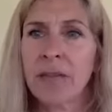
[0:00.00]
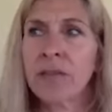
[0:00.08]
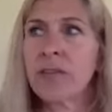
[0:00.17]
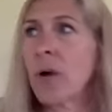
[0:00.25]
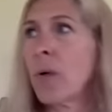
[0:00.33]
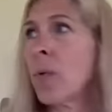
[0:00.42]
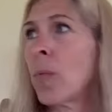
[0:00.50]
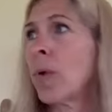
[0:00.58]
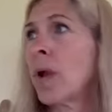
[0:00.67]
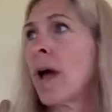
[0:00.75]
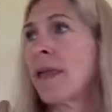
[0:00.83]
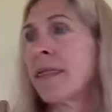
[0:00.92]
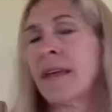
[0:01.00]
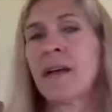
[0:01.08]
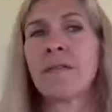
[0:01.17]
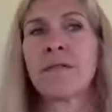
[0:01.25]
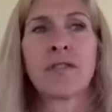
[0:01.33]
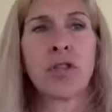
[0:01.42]
So when I think
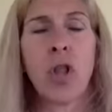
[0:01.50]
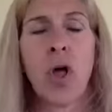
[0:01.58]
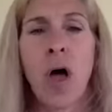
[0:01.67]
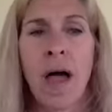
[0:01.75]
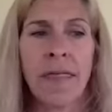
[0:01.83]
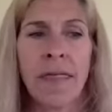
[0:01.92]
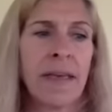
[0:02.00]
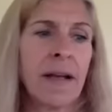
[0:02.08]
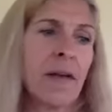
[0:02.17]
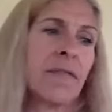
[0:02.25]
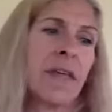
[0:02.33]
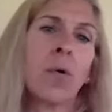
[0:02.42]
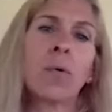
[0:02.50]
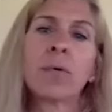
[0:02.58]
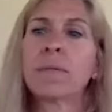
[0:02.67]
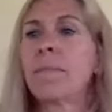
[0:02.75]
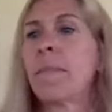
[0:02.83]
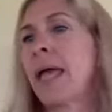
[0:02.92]
of slaw, I think of the
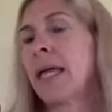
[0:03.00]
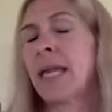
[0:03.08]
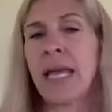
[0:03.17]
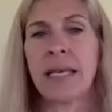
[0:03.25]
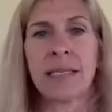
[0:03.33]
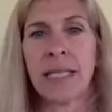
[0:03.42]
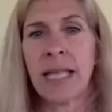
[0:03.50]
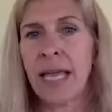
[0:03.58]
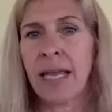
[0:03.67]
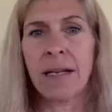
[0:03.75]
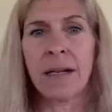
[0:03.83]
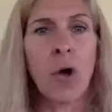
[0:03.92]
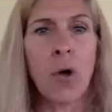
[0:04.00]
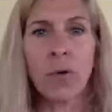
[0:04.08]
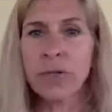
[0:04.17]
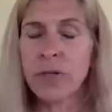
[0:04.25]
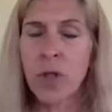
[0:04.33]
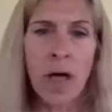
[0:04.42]
old mayonnaise-laden
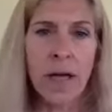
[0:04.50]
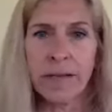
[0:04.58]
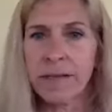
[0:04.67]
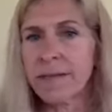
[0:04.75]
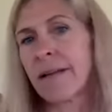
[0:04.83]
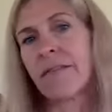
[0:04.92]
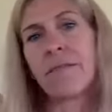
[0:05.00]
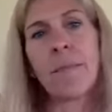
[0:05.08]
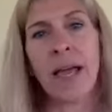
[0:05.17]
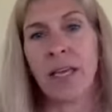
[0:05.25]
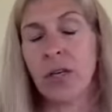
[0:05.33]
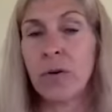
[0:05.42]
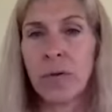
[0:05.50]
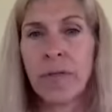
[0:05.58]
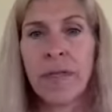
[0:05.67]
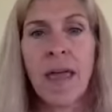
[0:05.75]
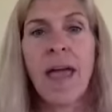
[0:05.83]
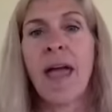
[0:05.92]
coleslaws of my
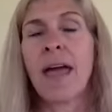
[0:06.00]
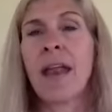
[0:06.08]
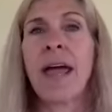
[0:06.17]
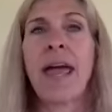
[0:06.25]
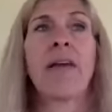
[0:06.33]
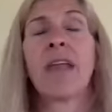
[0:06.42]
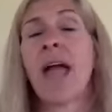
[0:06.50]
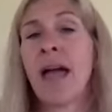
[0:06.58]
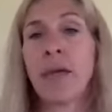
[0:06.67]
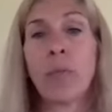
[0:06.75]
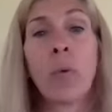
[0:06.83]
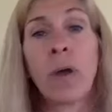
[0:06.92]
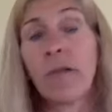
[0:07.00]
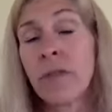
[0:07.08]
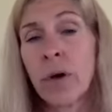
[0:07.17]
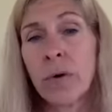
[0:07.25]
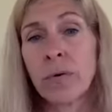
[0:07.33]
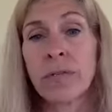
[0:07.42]
youth, and I haven't had one of
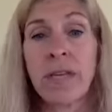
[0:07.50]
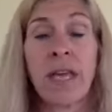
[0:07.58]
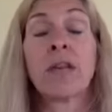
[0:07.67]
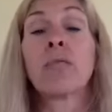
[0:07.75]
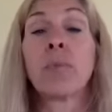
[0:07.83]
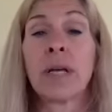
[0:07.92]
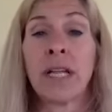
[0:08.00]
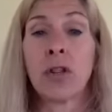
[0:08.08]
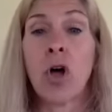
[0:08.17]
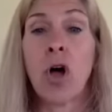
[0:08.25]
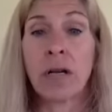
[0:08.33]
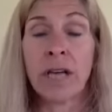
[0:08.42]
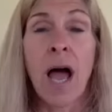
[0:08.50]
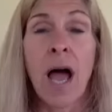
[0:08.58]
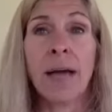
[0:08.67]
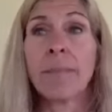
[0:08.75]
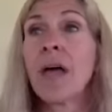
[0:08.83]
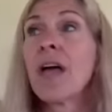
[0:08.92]
those in a really long
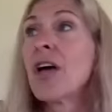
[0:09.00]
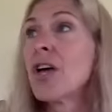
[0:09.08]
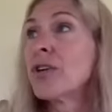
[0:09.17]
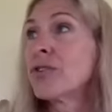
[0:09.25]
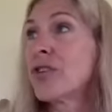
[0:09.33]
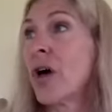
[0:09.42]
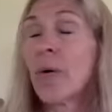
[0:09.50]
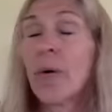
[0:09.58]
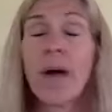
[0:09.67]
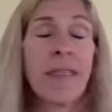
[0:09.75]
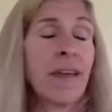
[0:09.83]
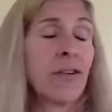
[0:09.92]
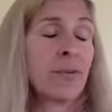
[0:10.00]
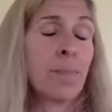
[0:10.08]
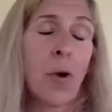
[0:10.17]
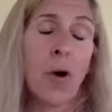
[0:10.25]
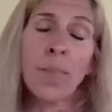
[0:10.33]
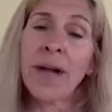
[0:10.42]
time. So there's
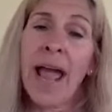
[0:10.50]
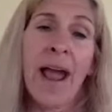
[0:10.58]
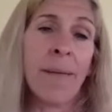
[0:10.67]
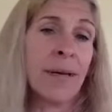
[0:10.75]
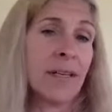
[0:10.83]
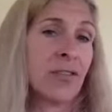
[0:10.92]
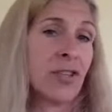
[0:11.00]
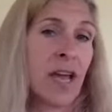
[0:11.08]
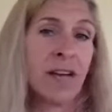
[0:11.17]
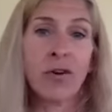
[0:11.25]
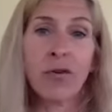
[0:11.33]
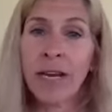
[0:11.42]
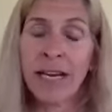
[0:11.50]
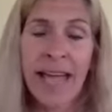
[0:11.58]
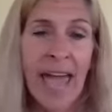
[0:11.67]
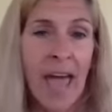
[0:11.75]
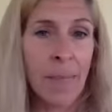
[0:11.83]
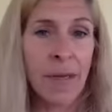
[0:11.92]
purple cabbage and green
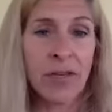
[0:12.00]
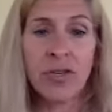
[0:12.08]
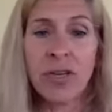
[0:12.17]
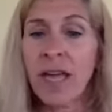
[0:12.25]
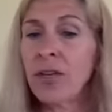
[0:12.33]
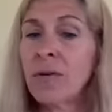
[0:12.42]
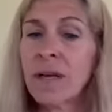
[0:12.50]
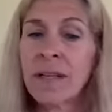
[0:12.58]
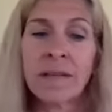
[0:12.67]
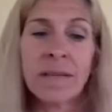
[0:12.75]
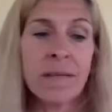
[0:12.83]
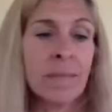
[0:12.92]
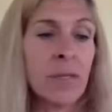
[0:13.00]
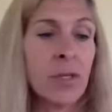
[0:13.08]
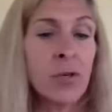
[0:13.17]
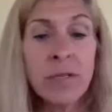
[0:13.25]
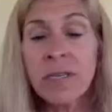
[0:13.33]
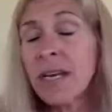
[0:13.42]
cabbage, and you can
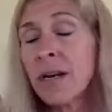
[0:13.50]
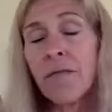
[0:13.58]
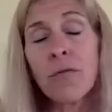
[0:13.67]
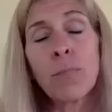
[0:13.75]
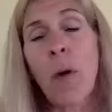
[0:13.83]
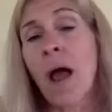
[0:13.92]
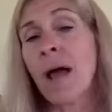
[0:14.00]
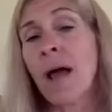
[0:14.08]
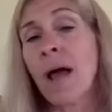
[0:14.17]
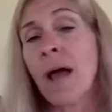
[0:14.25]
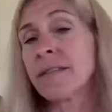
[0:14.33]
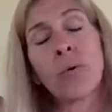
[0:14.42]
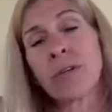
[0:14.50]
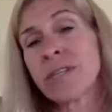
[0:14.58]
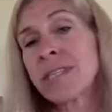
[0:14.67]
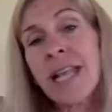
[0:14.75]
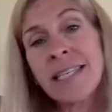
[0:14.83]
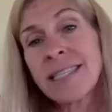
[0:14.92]
use it in a food processor
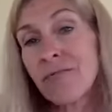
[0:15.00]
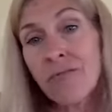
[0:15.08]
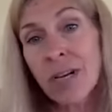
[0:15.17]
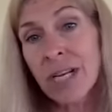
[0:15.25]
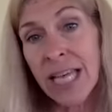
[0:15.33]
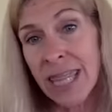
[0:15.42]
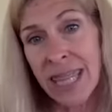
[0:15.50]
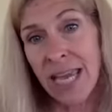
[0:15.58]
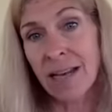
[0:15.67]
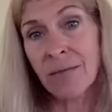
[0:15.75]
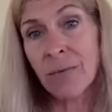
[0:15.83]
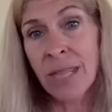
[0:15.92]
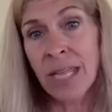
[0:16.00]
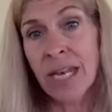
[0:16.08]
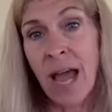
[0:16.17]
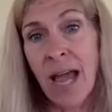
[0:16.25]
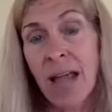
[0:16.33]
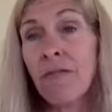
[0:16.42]
or slice it really thin with a
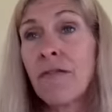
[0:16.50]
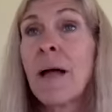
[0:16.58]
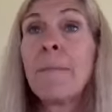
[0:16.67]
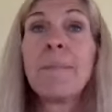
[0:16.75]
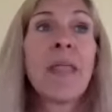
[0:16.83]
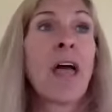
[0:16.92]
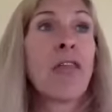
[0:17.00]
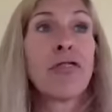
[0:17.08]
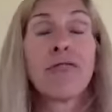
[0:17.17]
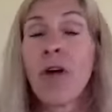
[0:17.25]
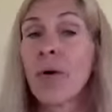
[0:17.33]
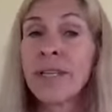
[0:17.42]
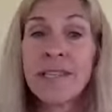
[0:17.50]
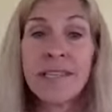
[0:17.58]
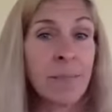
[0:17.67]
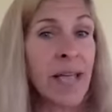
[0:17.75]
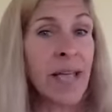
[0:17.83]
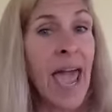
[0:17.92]
knife. Throw in
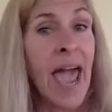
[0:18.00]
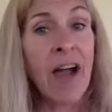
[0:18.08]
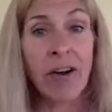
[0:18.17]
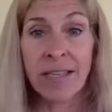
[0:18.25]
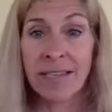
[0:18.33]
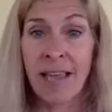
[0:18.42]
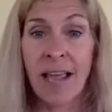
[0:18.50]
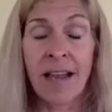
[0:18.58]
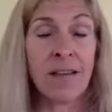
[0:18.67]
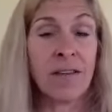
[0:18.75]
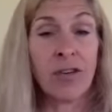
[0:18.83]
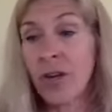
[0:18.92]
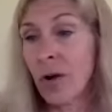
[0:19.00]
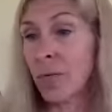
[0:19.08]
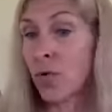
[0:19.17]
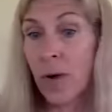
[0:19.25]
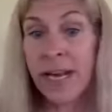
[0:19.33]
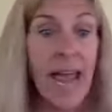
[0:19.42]
some carrots and,
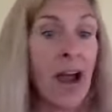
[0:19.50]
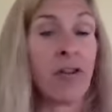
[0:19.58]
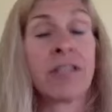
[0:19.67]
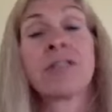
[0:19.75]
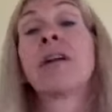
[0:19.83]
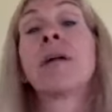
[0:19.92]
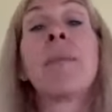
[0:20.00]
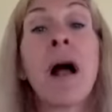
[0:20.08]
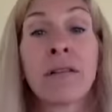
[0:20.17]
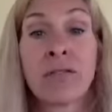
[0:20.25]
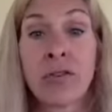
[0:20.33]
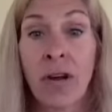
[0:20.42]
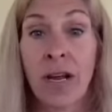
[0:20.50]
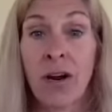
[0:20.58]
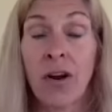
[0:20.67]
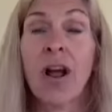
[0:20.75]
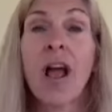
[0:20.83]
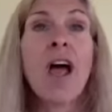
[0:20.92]
grate carrots on a box
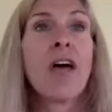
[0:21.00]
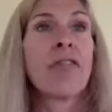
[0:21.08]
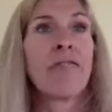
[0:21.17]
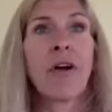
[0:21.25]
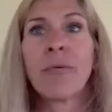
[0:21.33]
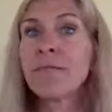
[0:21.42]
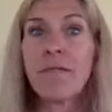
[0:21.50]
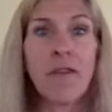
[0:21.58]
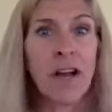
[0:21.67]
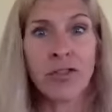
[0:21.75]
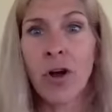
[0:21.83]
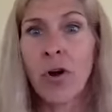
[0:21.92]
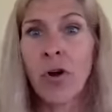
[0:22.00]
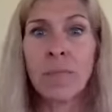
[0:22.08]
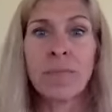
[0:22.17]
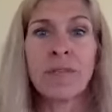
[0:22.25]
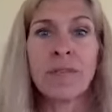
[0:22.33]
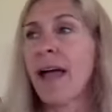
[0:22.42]
grater. Throw in fresh
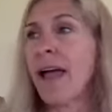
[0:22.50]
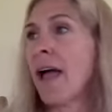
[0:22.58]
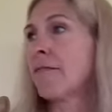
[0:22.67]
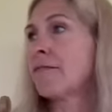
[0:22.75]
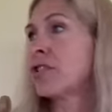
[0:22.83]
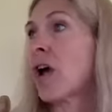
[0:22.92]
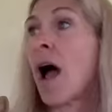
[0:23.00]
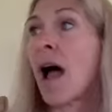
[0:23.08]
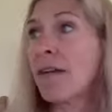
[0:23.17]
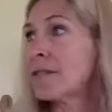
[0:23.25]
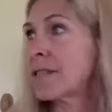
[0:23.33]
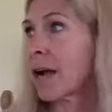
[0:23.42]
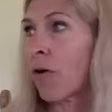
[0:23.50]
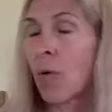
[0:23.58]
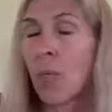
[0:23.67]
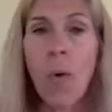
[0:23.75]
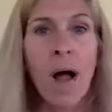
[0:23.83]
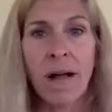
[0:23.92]
herbs. I have chives that grow
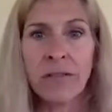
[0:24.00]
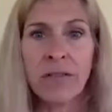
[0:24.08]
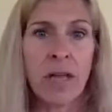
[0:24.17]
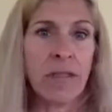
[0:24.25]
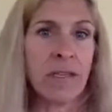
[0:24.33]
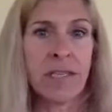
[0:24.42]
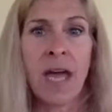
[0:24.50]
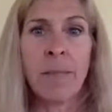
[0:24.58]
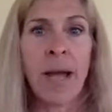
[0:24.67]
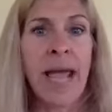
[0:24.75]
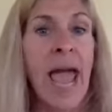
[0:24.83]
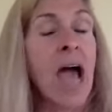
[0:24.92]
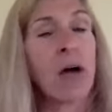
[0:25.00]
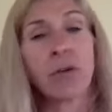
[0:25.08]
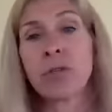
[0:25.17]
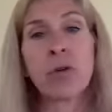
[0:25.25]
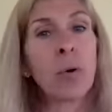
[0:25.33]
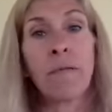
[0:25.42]
wild on the side of my house.
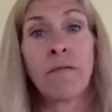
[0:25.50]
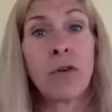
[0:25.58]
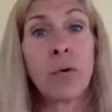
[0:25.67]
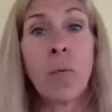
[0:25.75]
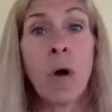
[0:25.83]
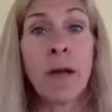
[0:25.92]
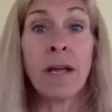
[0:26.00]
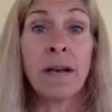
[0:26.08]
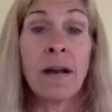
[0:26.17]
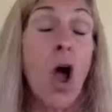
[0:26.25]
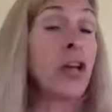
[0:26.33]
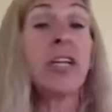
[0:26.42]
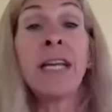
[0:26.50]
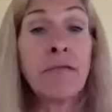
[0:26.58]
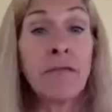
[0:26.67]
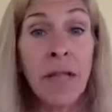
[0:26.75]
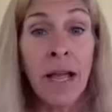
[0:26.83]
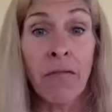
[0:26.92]
So if you want an oniony
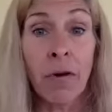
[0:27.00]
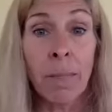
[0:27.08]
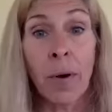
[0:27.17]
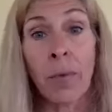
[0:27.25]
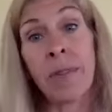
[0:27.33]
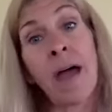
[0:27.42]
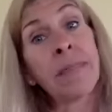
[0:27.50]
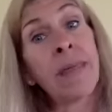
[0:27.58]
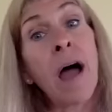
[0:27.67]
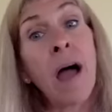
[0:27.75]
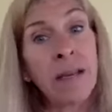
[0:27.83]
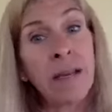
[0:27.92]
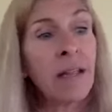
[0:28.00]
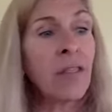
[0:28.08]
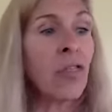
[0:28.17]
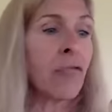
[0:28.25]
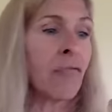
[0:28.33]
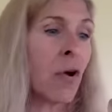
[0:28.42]
flavor, but without the onion,
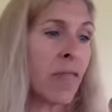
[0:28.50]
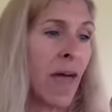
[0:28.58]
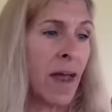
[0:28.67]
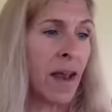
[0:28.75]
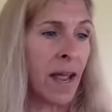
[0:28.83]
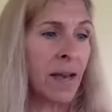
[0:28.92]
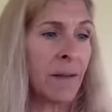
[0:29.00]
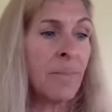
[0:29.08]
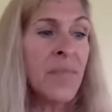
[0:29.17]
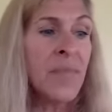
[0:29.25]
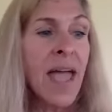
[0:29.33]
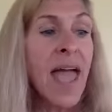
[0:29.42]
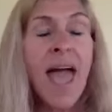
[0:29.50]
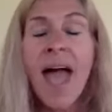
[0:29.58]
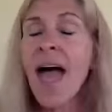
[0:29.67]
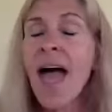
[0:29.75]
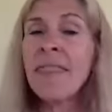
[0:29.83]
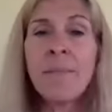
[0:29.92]
throw that in.
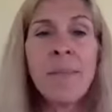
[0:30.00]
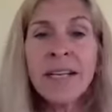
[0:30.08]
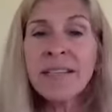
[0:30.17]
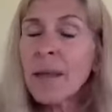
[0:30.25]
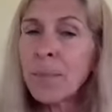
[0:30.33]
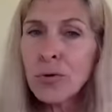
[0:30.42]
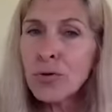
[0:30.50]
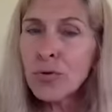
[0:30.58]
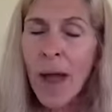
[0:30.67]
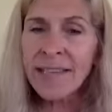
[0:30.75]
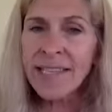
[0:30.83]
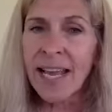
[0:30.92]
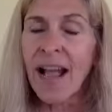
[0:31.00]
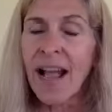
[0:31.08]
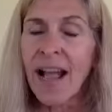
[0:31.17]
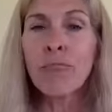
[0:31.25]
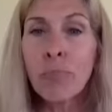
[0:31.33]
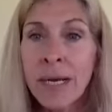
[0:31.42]
And then mix up your dressing.
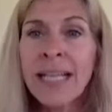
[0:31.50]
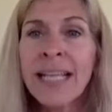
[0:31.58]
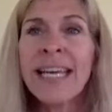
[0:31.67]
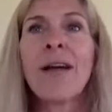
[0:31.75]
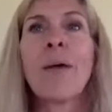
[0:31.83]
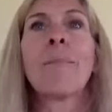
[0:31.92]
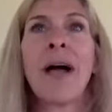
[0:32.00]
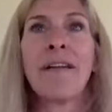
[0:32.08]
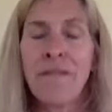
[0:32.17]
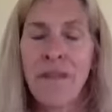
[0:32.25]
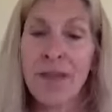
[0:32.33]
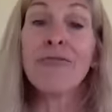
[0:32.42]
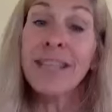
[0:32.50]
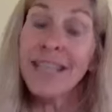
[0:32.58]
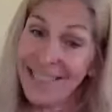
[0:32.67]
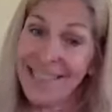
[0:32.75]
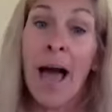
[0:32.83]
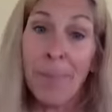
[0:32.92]
My favorite
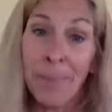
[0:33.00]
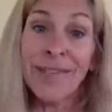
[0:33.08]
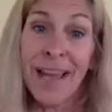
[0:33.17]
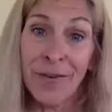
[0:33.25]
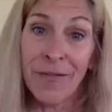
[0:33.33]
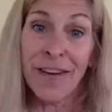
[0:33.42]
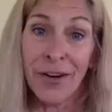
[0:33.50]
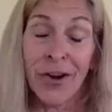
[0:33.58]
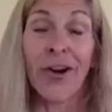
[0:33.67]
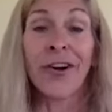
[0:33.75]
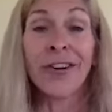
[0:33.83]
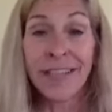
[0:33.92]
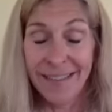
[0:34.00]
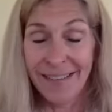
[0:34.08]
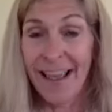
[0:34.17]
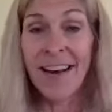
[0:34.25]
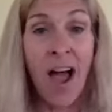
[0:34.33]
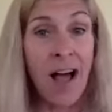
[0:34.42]
is apple cider vinegar
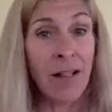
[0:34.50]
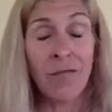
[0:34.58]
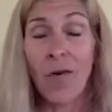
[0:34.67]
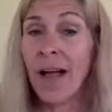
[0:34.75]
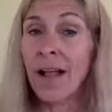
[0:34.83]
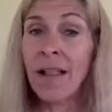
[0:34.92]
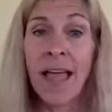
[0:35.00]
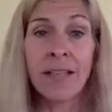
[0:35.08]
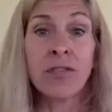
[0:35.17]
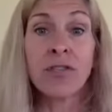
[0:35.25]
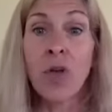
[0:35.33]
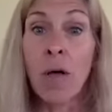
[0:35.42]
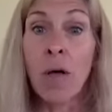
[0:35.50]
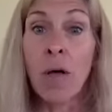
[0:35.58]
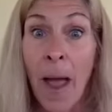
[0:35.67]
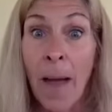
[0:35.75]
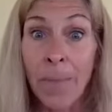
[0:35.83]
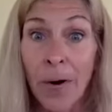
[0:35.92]
and olive oil and salt and
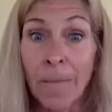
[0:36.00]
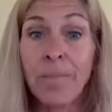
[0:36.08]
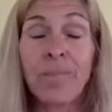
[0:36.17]
pepper.